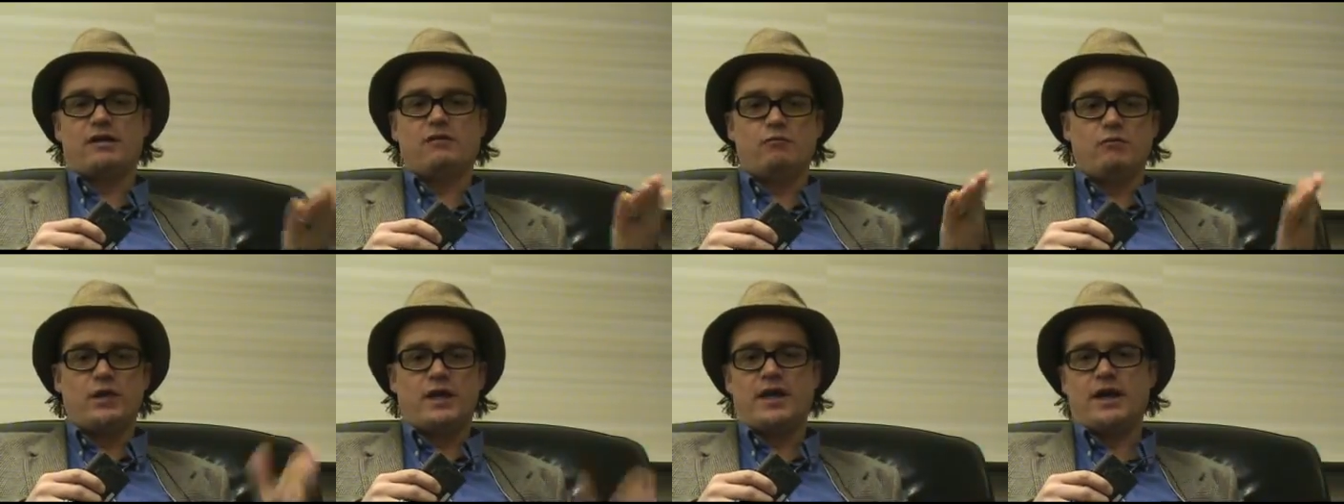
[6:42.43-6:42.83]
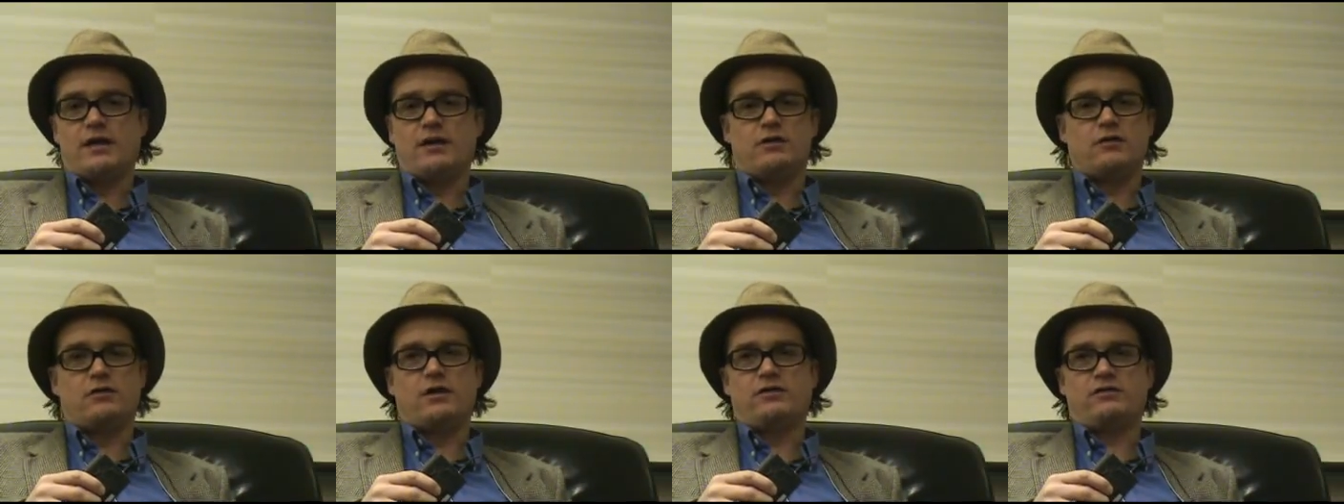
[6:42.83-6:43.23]
we
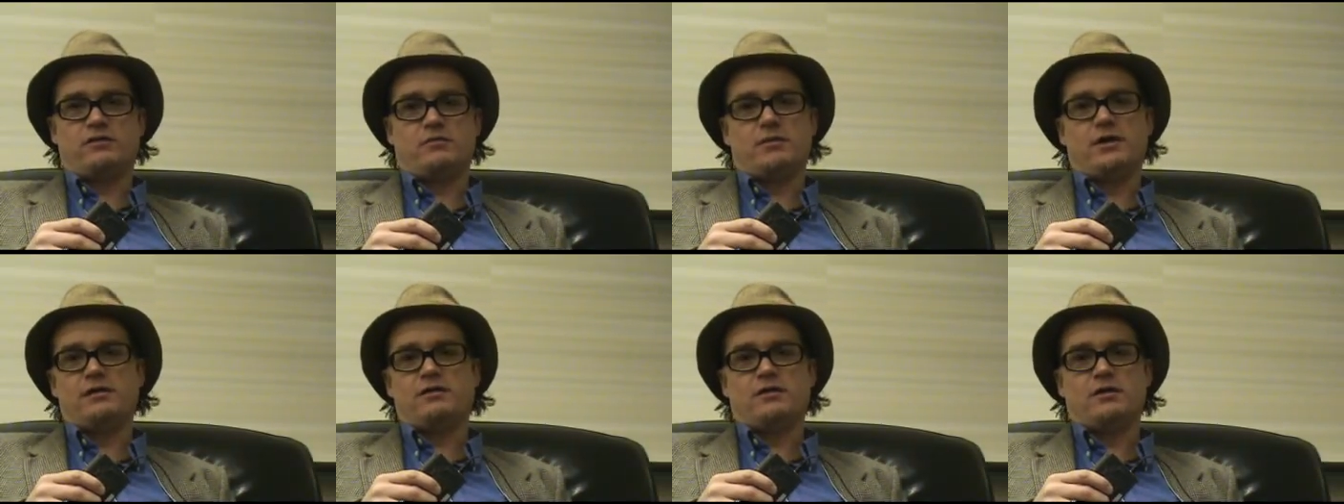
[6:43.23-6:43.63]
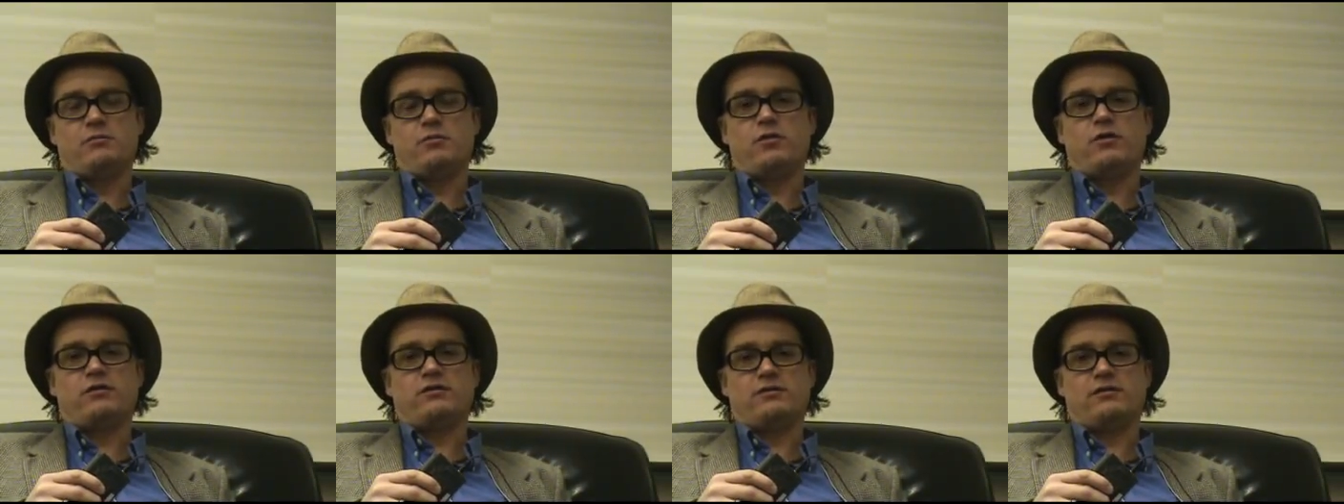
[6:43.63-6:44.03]
can't underestimate the
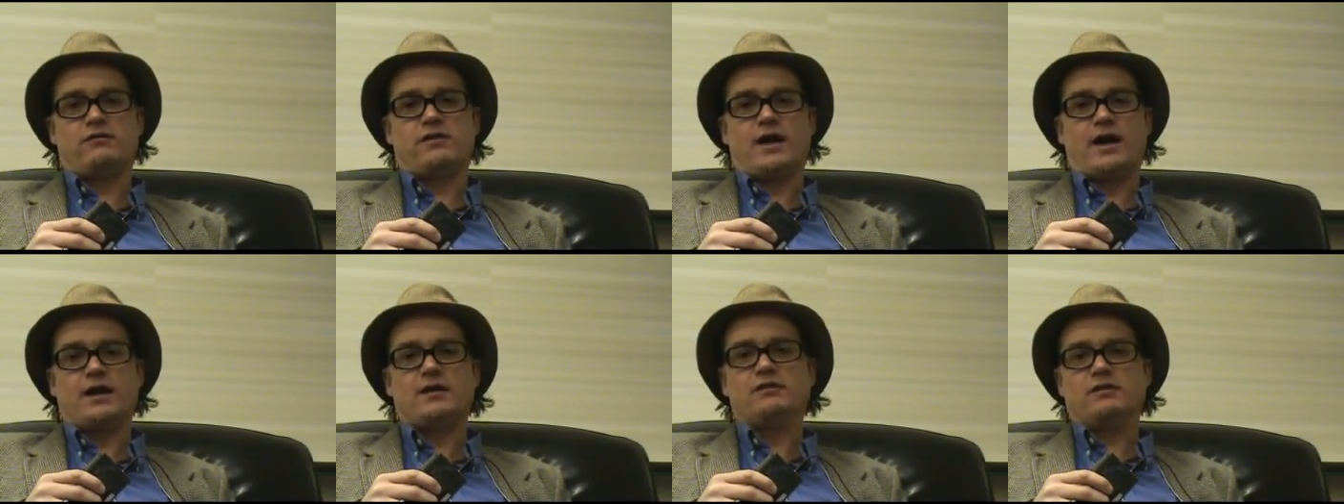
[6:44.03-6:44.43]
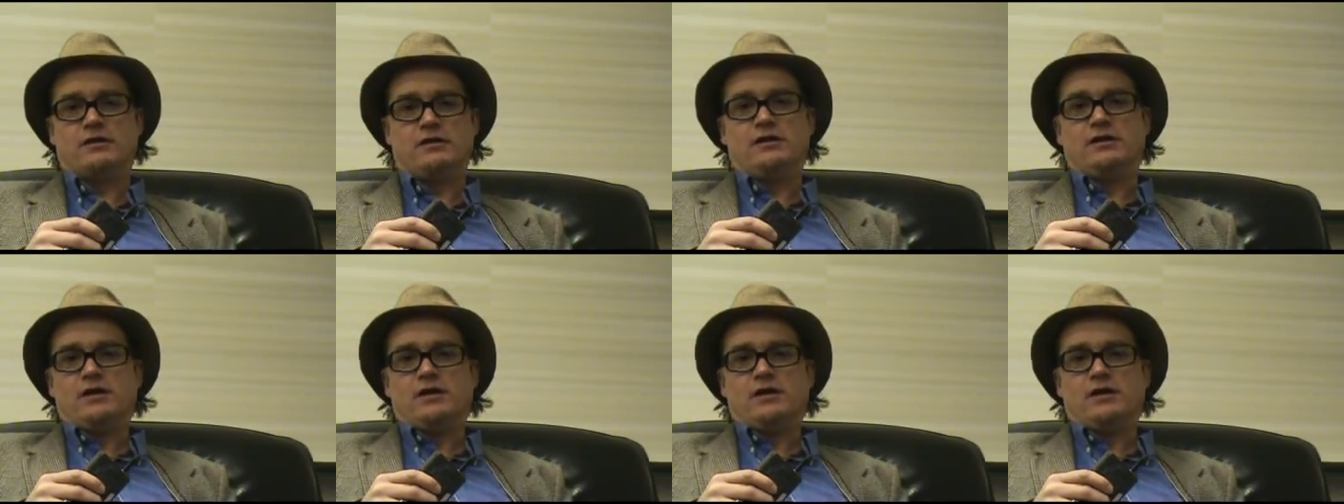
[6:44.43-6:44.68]
importance of that.